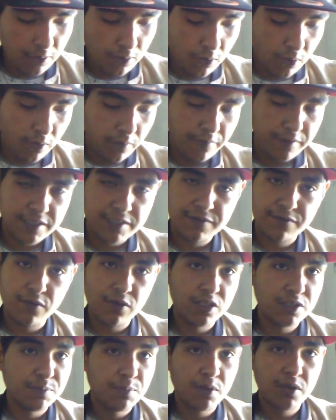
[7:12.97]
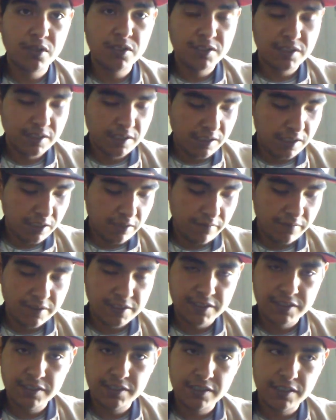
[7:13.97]
don't know if it's first person, if
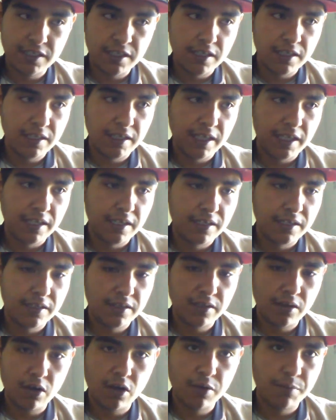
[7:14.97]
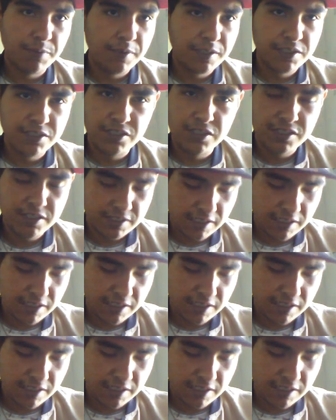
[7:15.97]
it's like RPG